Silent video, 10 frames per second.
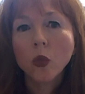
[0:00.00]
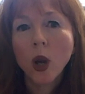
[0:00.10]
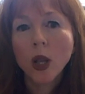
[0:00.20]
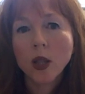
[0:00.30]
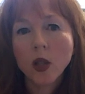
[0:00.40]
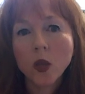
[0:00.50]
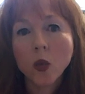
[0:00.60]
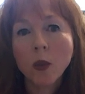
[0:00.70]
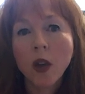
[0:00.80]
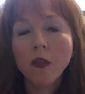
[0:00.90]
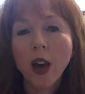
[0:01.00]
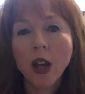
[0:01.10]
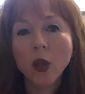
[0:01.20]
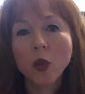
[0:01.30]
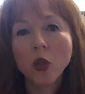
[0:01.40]
Once, when my
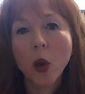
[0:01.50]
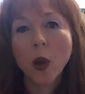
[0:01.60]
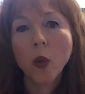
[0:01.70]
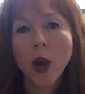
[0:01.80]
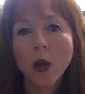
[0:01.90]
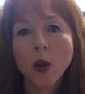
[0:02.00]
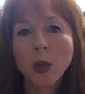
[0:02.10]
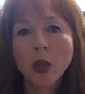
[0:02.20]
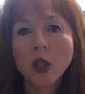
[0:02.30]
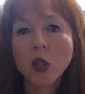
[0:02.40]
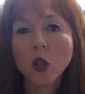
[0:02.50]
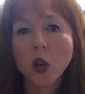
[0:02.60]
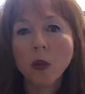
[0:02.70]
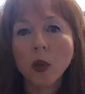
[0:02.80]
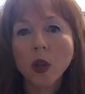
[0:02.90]
father was going away on a business
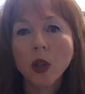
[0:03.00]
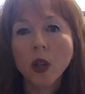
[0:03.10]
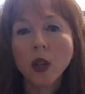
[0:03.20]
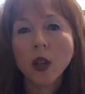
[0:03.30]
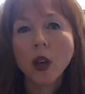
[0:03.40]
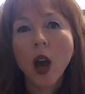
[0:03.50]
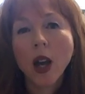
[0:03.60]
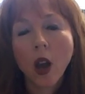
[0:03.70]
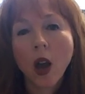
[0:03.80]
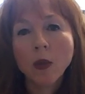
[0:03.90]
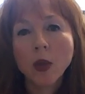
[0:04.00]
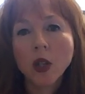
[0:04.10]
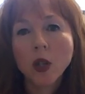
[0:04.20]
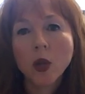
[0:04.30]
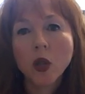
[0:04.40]
trip, I climbed
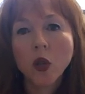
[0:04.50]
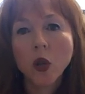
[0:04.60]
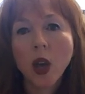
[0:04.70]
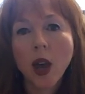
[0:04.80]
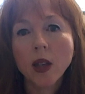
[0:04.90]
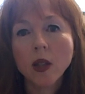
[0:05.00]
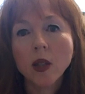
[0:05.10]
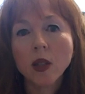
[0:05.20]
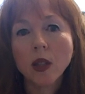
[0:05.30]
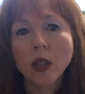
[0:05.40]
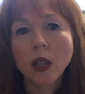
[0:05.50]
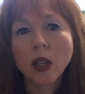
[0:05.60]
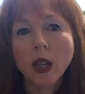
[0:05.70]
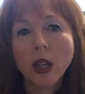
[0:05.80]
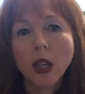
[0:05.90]
into his suitcase.
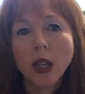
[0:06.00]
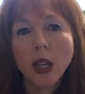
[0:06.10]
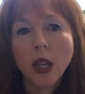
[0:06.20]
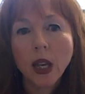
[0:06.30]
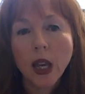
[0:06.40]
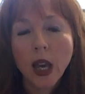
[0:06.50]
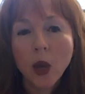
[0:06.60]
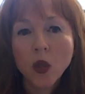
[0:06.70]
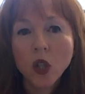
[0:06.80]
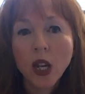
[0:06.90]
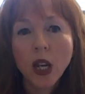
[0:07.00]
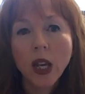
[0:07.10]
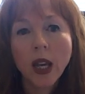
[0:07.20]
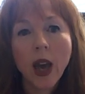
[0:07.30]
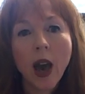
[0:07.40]
He was
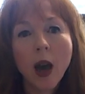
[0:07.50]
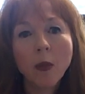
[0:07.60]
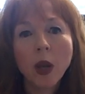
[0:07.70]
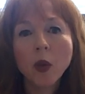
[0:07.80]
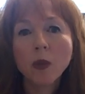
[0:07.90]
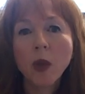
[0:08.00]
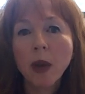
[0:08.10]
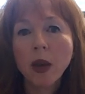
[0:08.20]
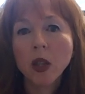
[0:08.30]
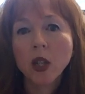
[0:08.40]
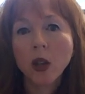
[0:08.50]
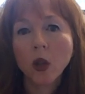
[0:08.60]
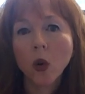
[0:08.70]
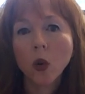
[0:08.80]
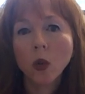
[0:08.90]
dealing calmly with my mother down
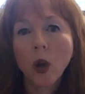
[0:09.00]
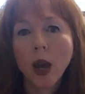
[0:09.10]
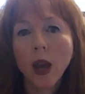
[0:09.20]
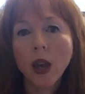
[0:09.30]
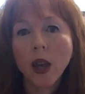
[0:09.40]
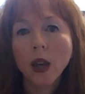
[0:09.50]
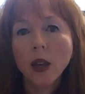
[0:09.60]
the hallway